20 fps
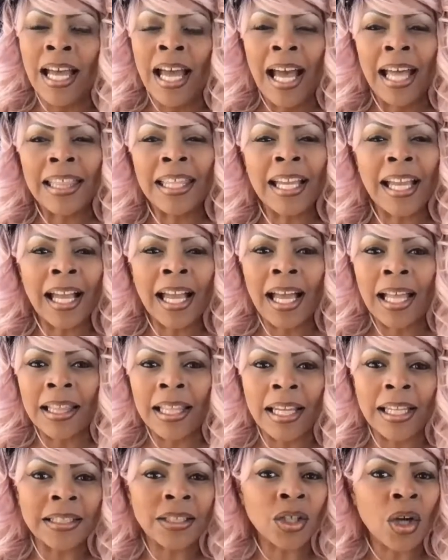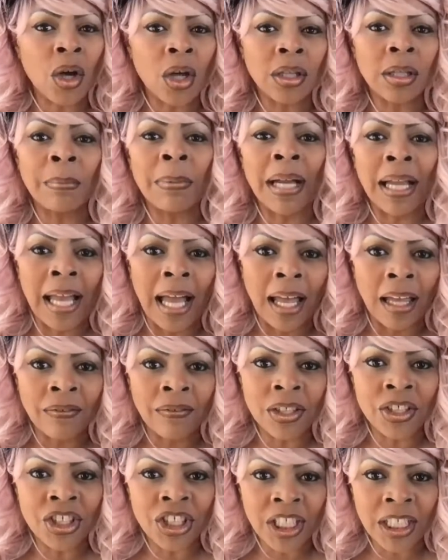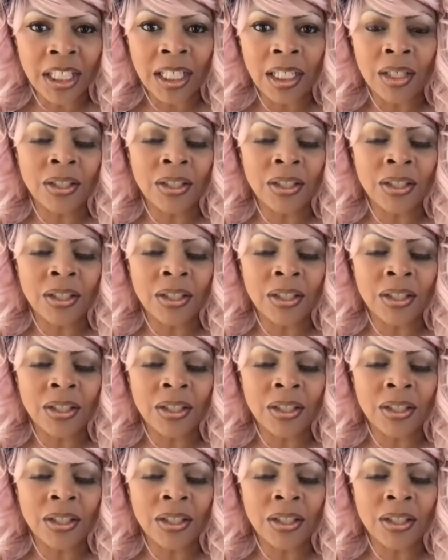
I think I got like it's called a MacGyver gene